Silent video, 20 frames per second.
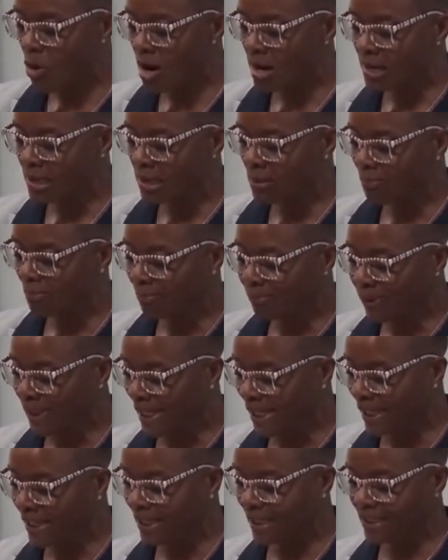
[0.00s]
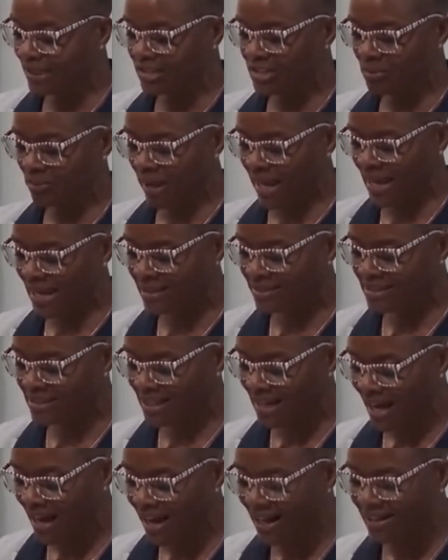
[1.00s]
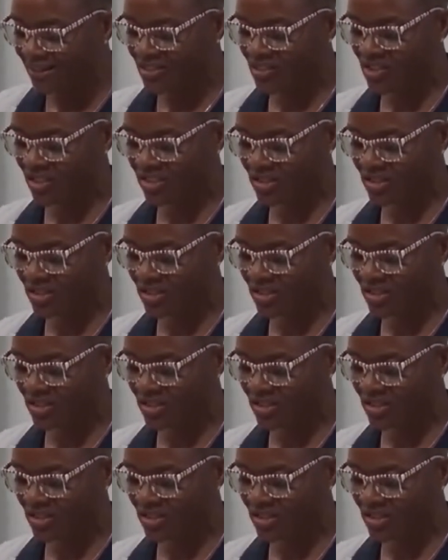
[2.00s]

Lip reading: complete is man's conscious